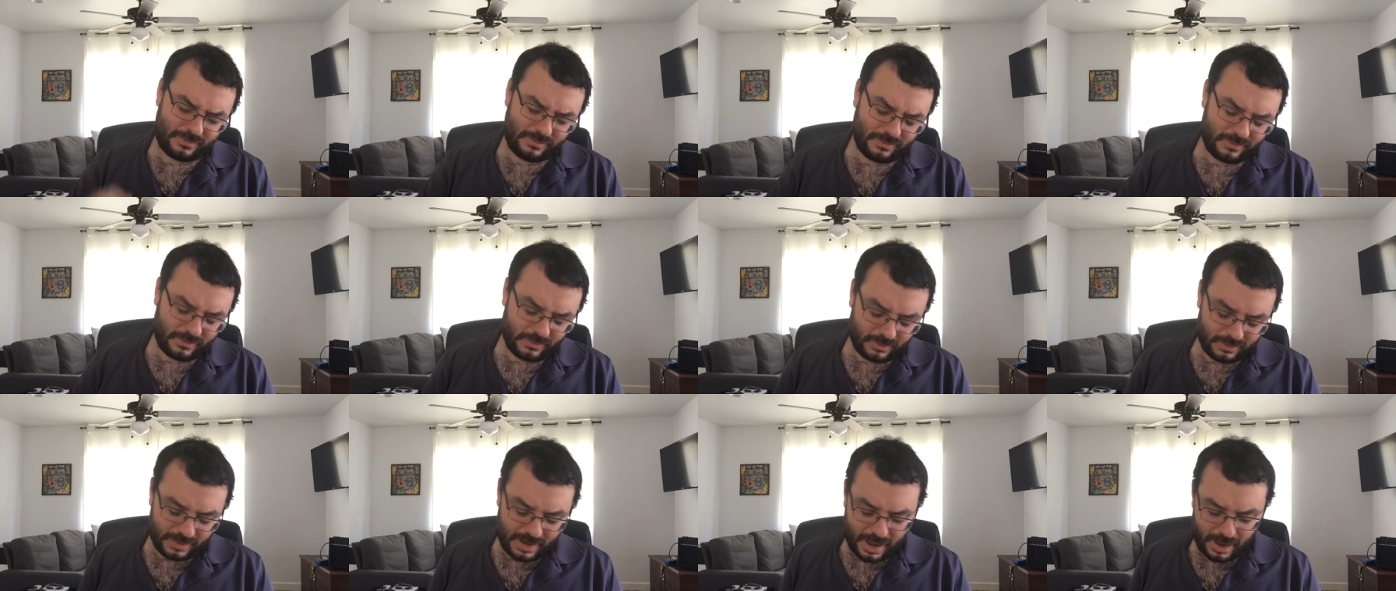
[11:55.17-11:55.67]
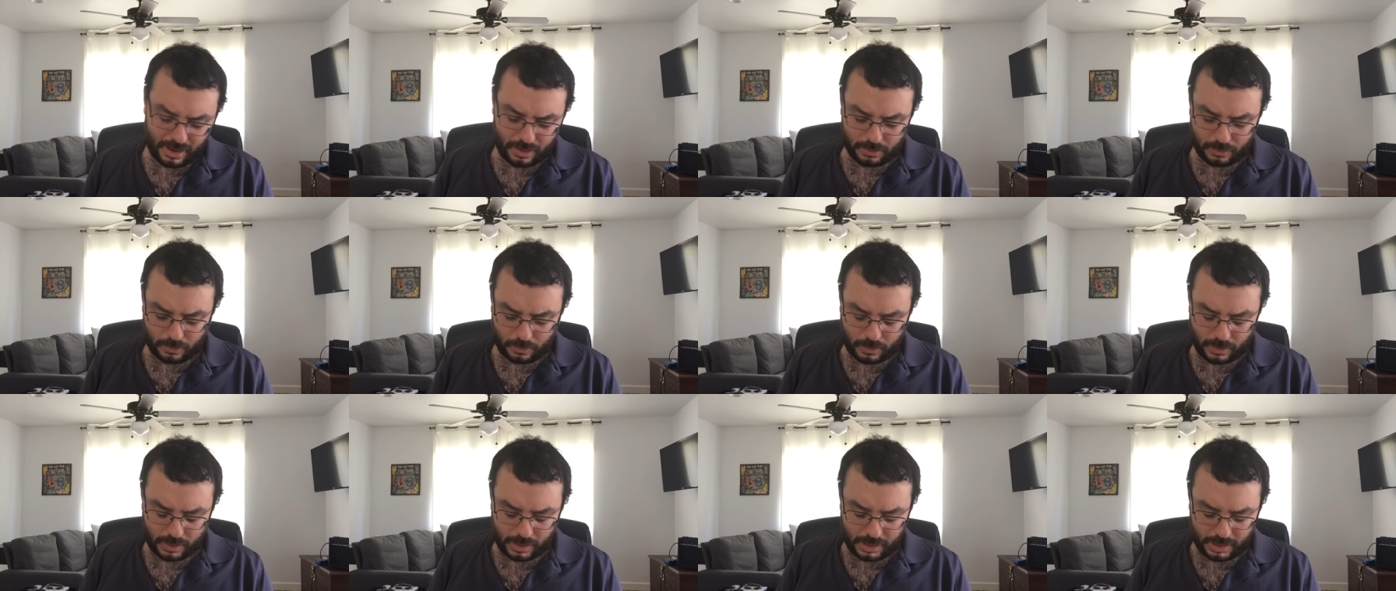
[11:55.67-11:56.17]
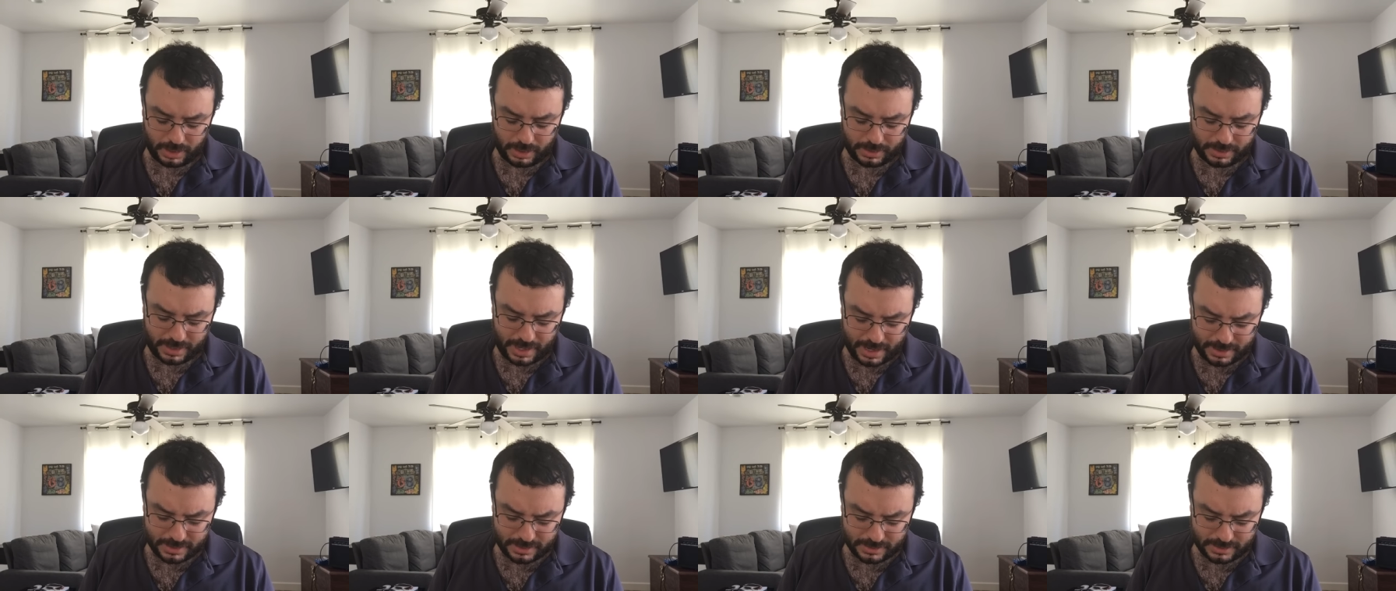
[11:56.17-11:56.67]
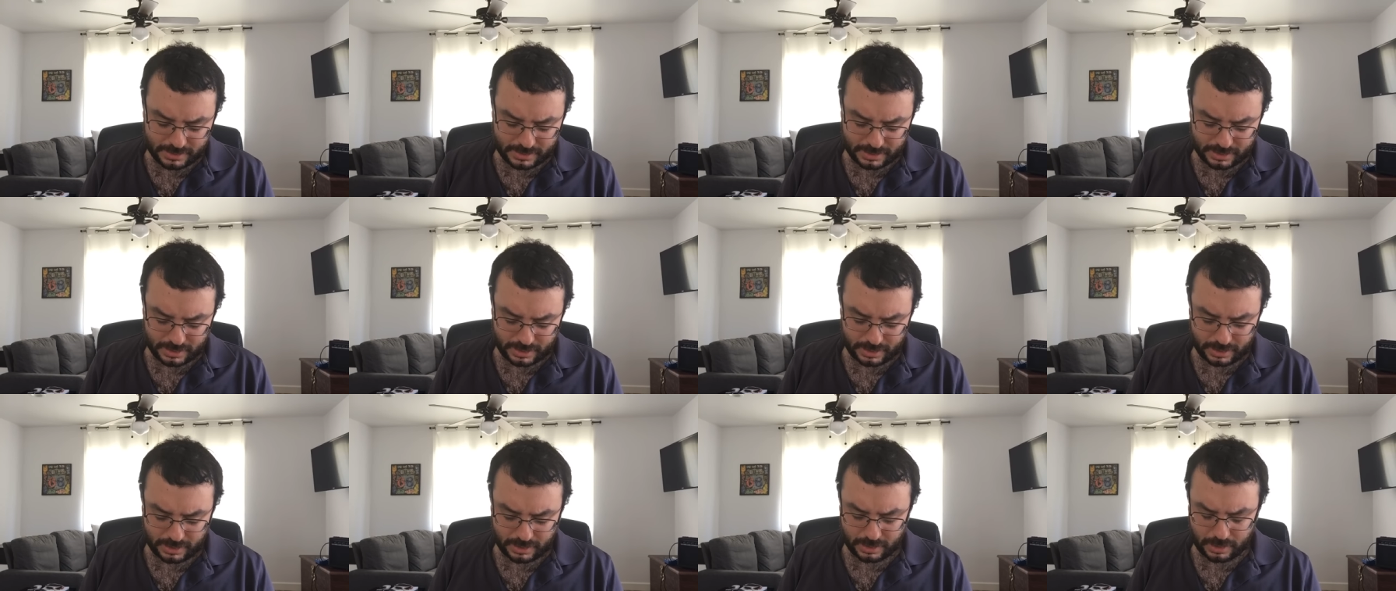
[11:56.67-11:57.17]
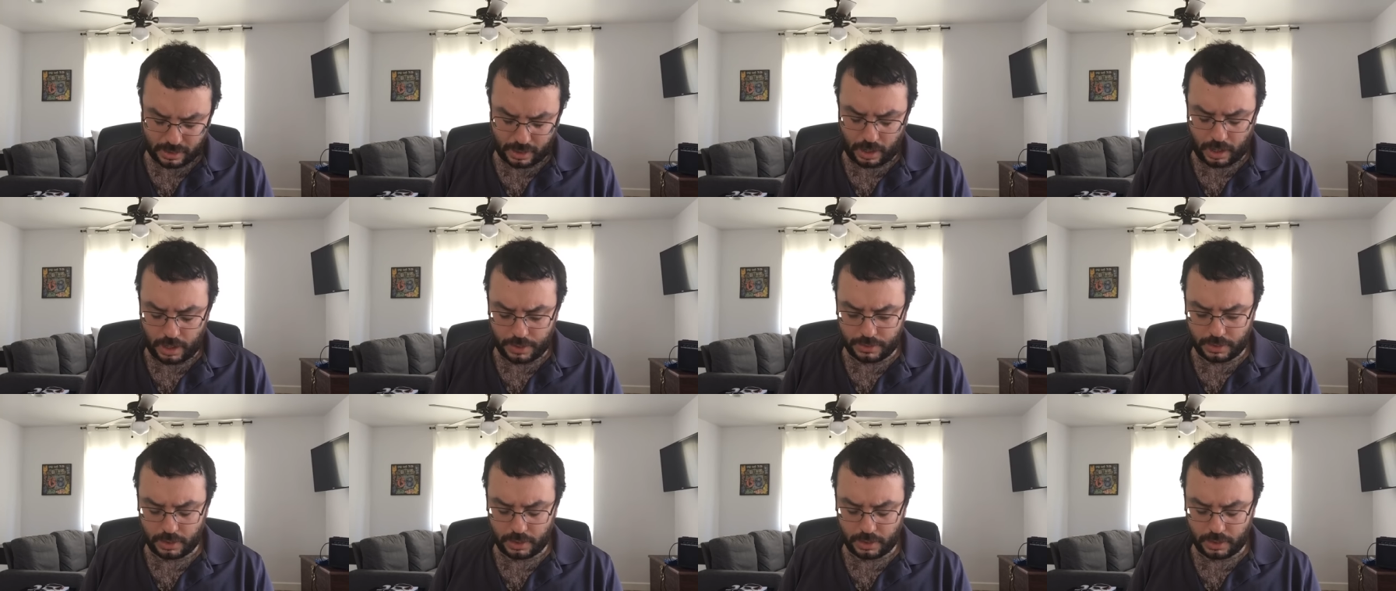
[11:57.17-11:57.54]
now uh, tendency on,